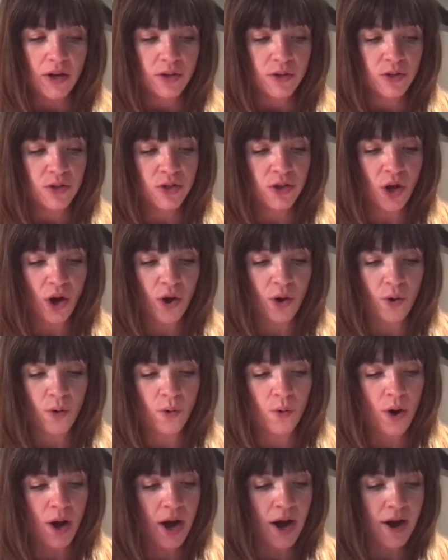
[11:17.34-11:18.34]

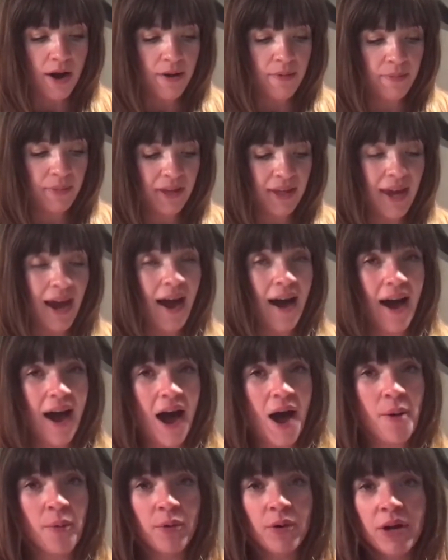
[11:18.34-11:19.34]
So yeah,
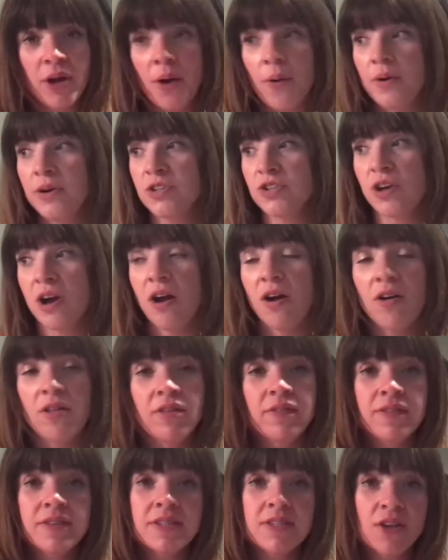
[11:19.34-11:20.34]
I will go and try all
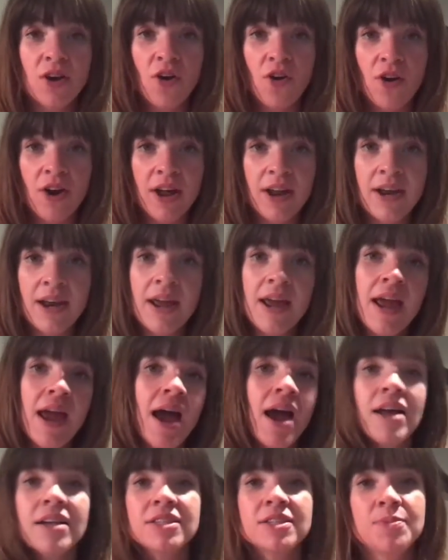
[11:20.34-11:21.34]
of this on.
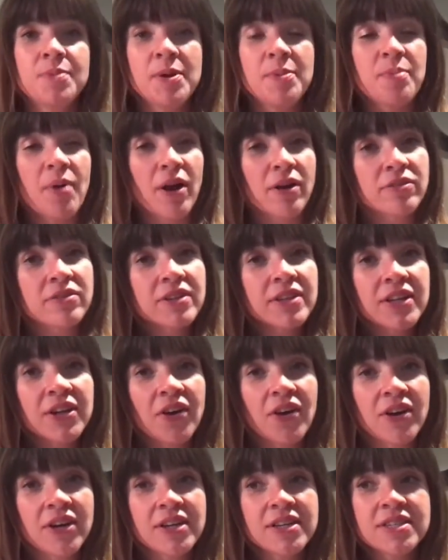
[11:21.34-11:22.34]
To be perfectly
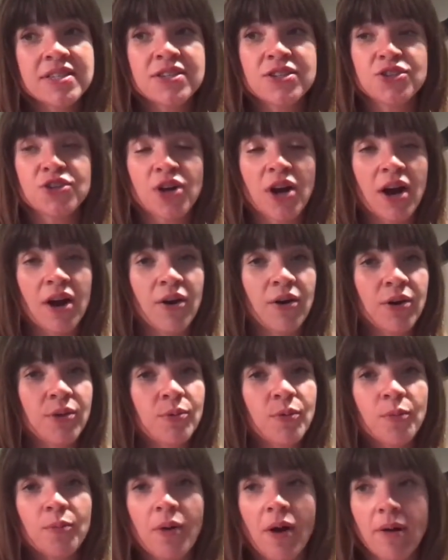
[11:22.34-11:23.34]
honest, the try on
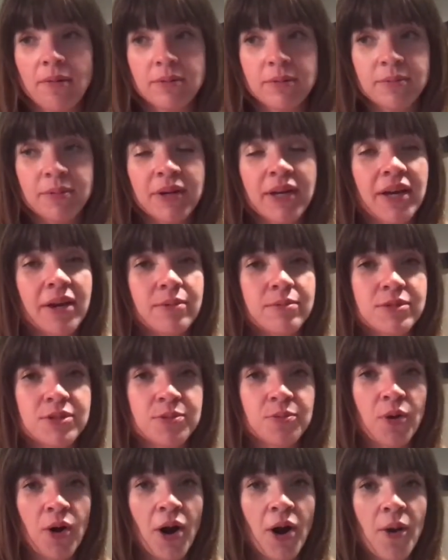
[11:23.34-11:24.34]
will probably come
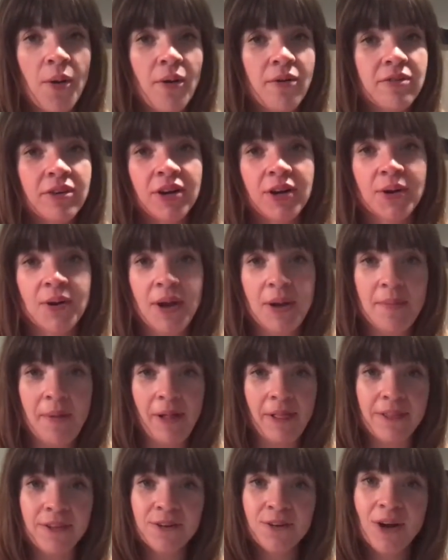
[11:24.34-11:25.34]
tomorrow. I'm gonna go get
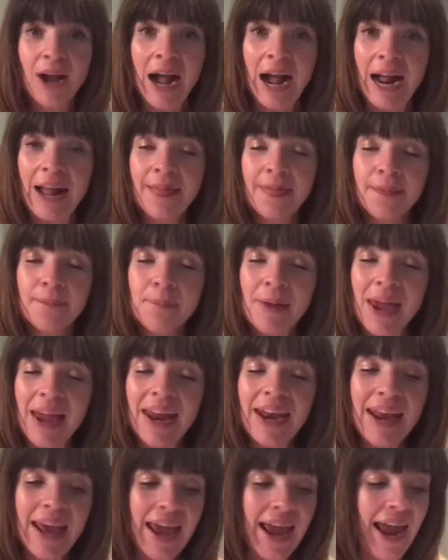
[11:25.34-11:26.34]
my little guy in the
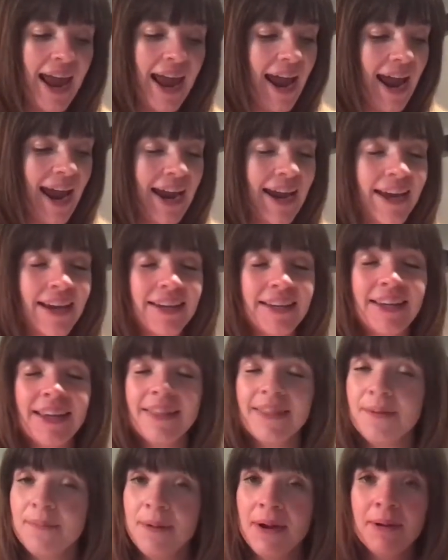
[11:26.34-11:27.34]
bed and get
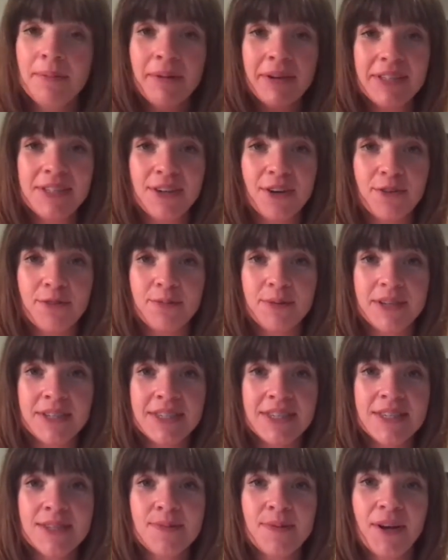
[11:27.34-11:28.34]
in the bed myself
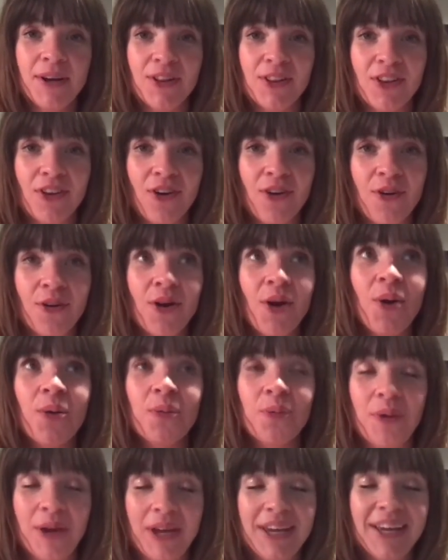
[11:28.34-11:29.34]
because it's been a long
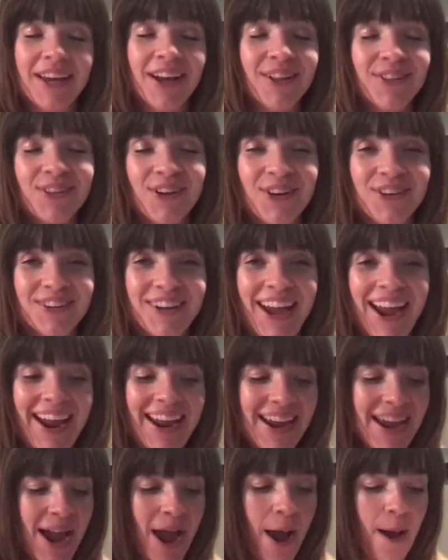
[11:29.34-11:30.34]
week, a long
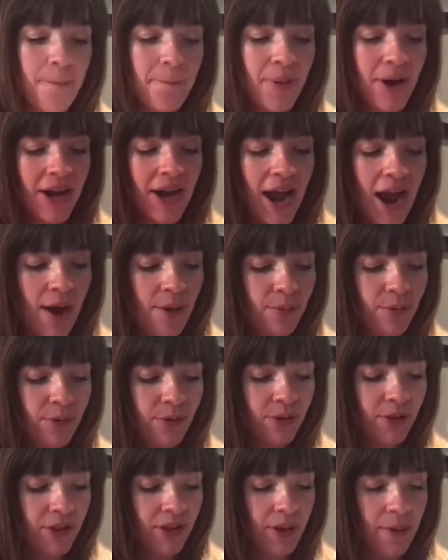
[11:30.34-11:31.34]
day. But I
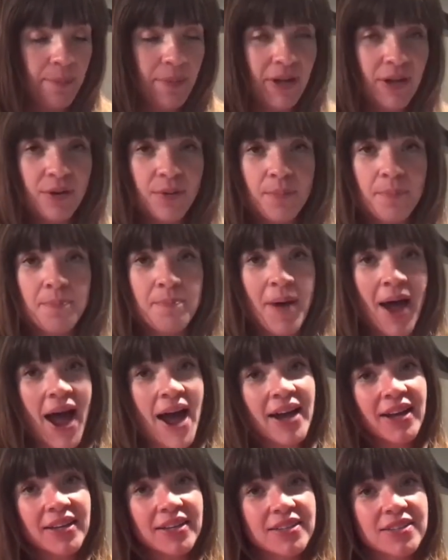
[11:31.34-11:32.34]
will be
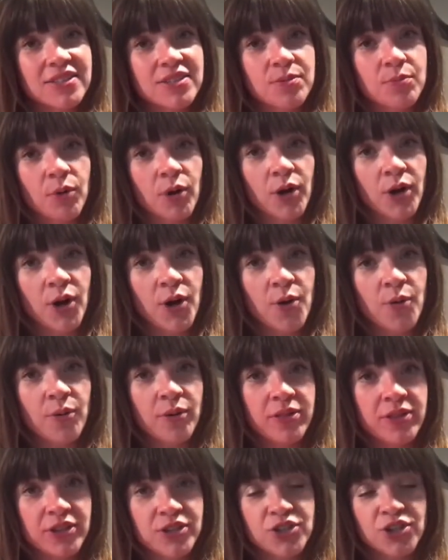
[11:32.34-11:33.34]
back tomorrow
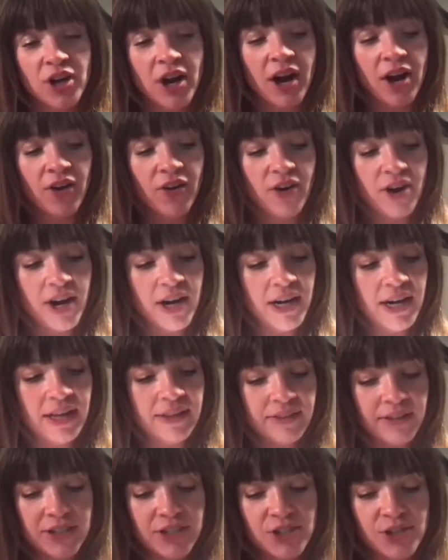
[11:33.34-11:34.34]
with the try on
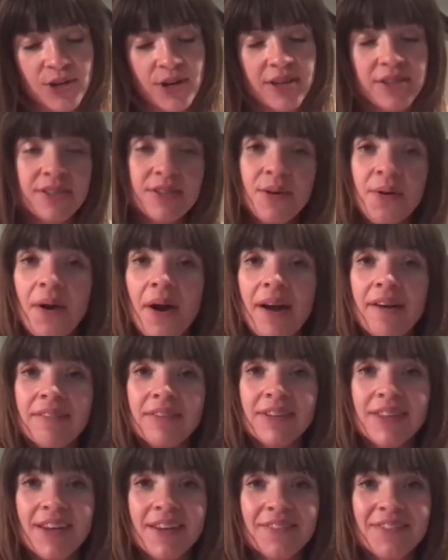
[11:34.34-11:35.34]
and let you guys know how
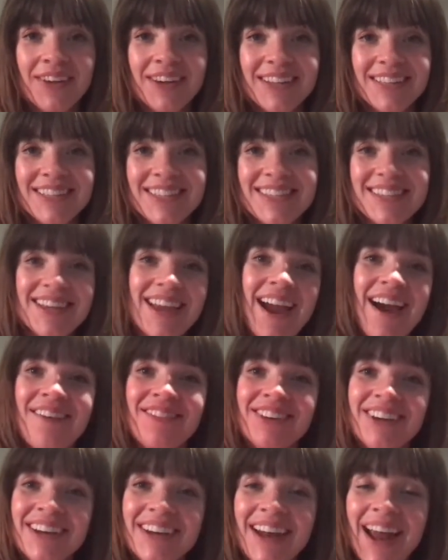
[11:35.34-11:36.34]
everything fits.
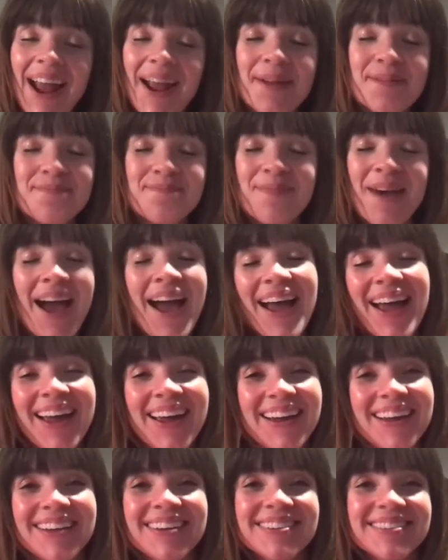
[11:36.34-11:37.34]
Have a good night. Bye.